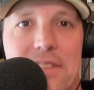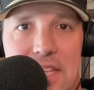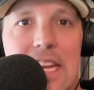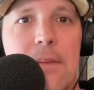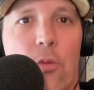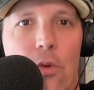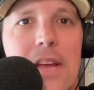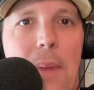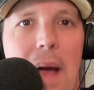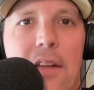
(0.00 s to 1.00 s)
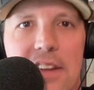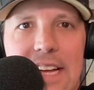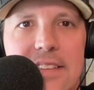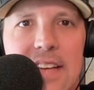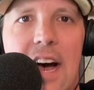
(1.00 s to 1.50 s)
team rebounding
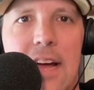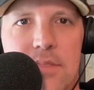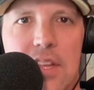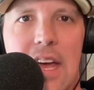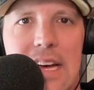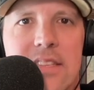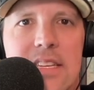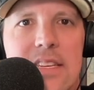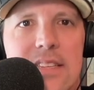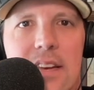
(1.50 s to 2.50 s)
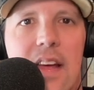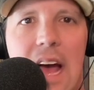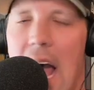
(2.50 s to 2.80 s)
at times last season.